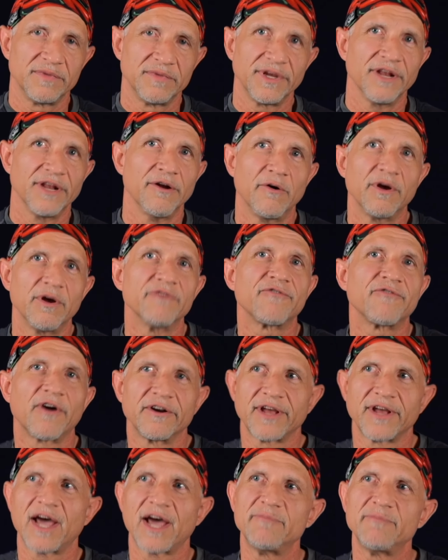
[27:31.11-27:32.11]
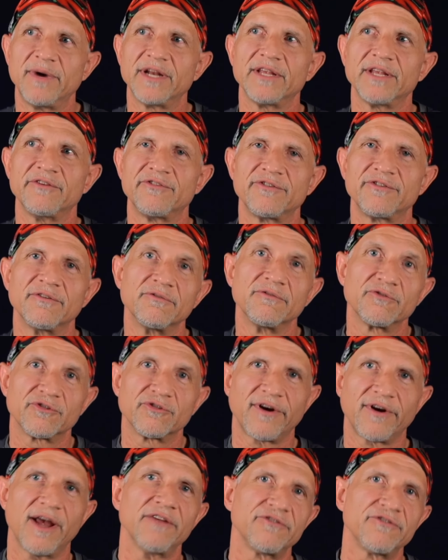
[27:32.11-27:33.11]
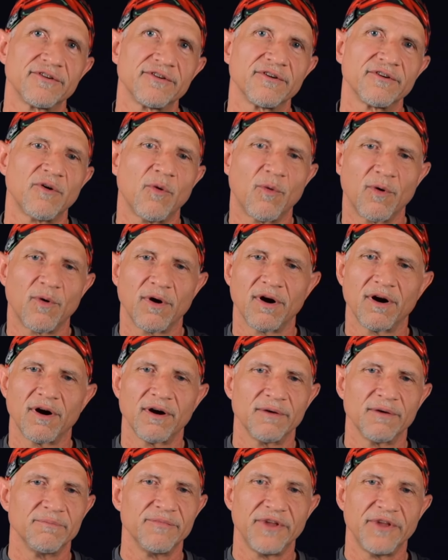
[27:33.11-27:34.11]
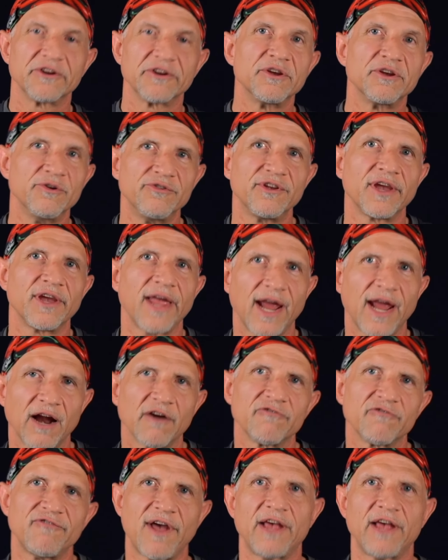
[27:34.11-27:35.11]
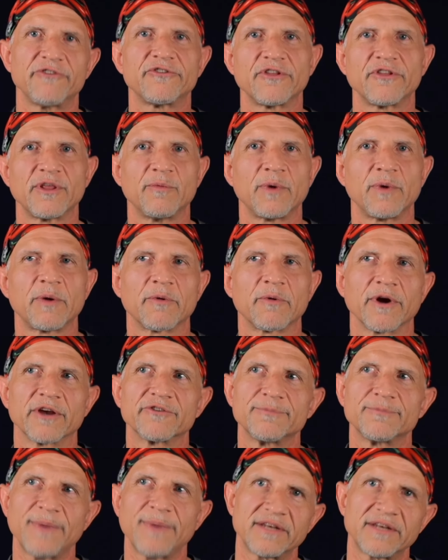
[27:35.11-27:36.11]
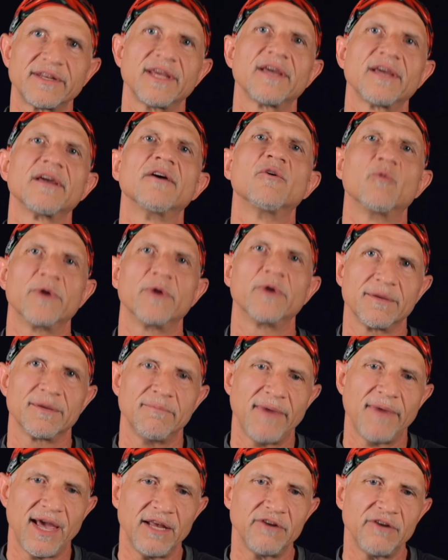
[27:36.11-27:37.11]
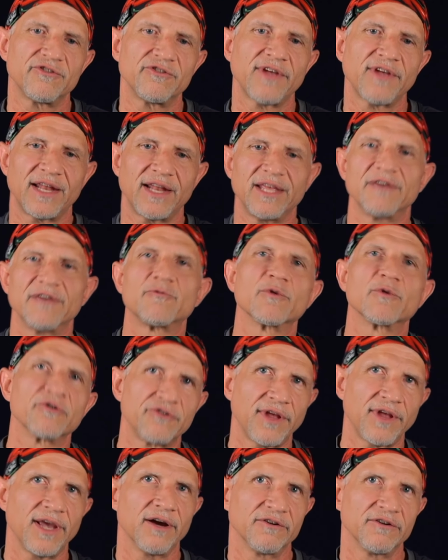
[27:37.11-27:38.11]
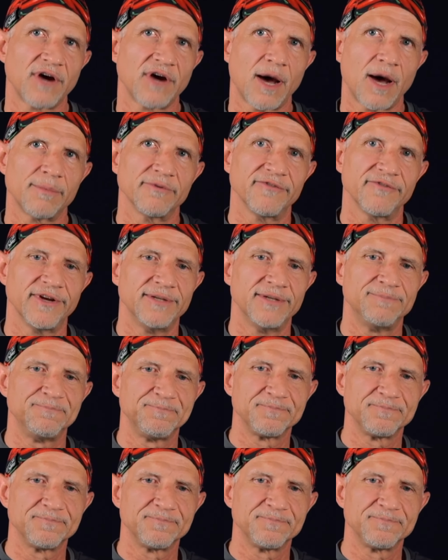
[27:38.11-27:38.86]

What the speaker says: If our dive buddy's stressed or they're using air faster than we were expecting, we can manage that if we're staying on top of it.